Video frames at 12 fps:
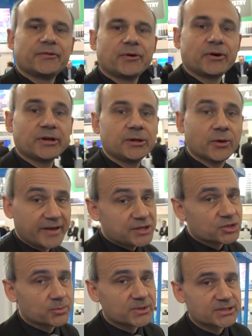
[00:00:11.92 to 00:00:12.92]
for
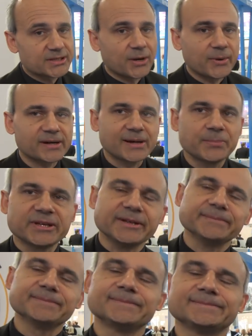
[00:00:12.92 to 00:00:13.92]
innovation within our company.
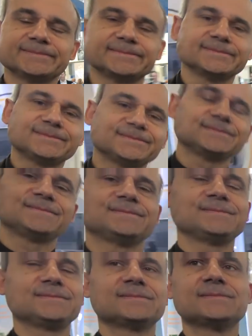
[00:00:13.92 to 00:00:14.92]
So what does Seven
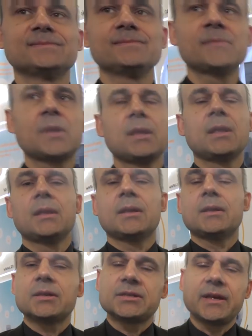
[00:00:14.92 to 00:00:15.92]
Layers do?
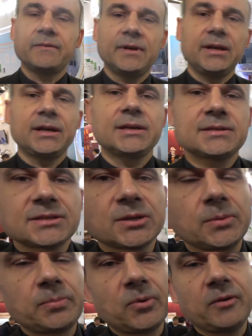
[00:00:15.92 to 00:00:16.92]
Seven Layers is
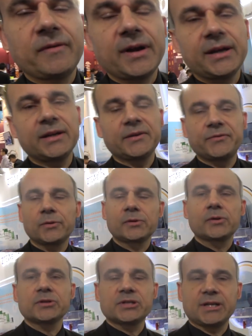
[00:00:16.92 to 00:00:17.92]
a provider for
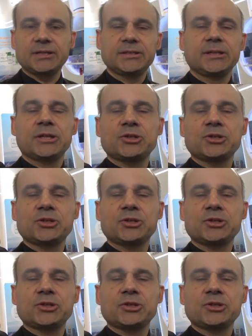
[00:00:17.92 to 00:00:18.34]
consulting,